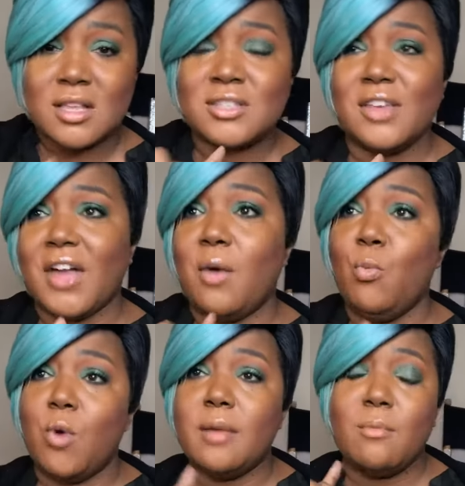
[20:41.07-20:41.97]
so I've got
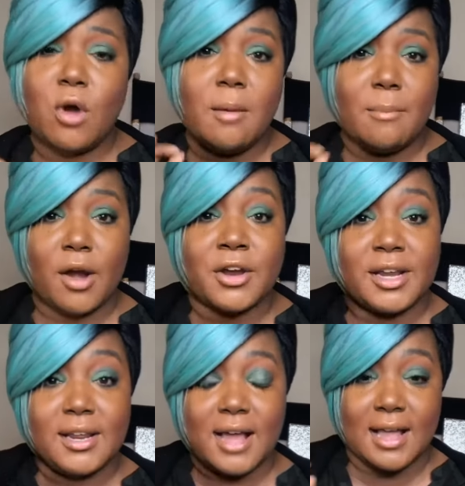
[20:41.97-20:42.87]
one more
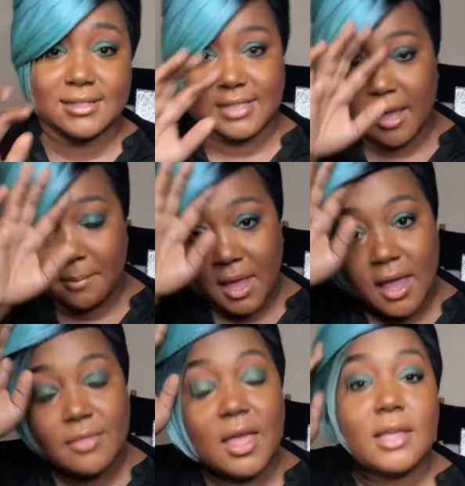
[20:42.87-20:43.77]
marketing concept
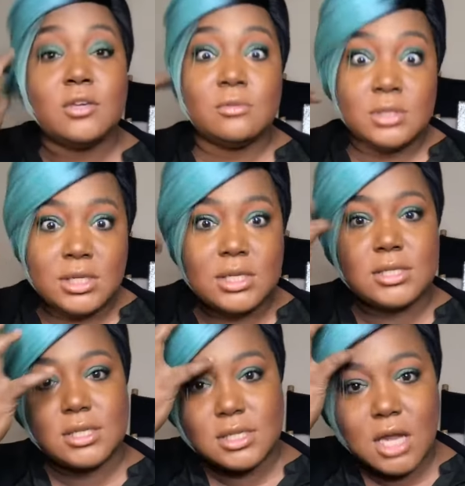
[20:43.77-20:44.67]
that you
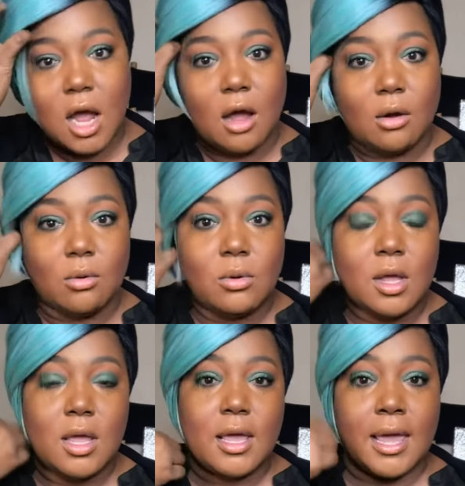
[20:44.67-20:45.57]
need to know
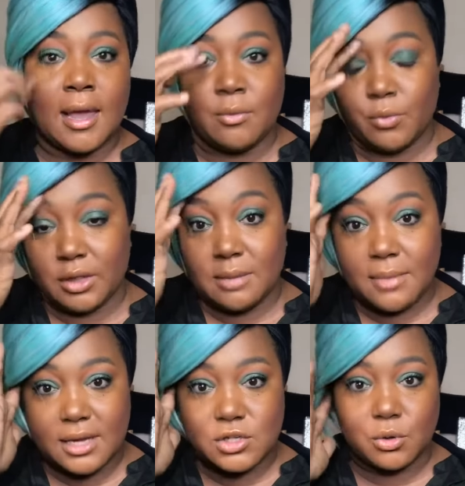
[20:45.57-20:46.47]
and really
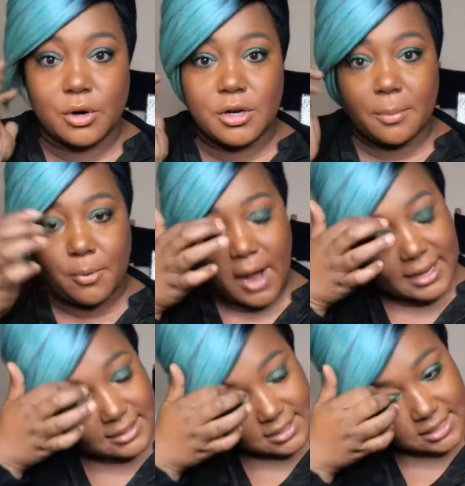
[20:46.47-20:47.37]
make sure you're
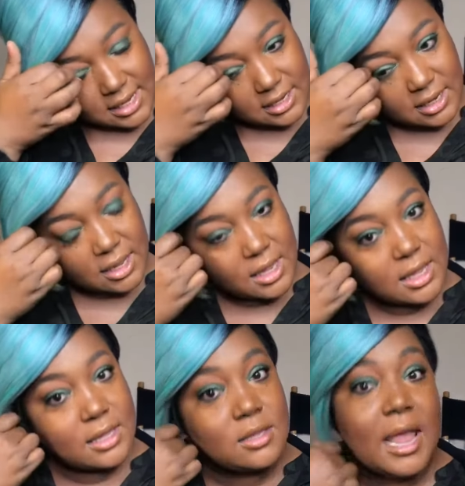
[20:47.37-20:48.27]
practicing
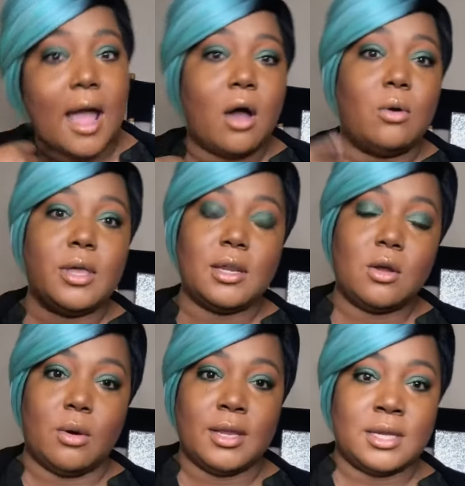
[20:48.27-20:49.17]
now and
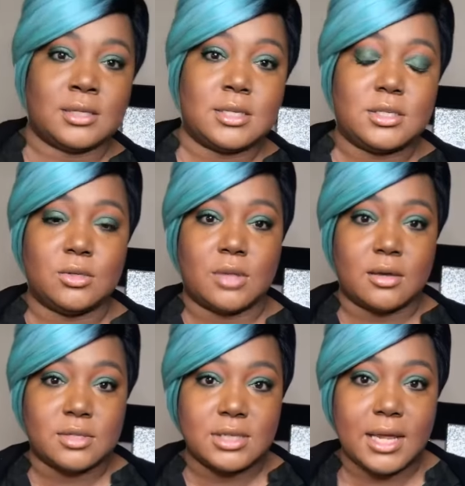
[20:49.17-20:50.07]
going into
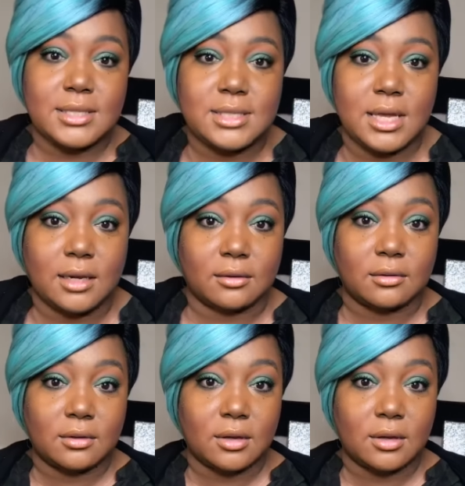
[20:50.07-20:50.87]
2019.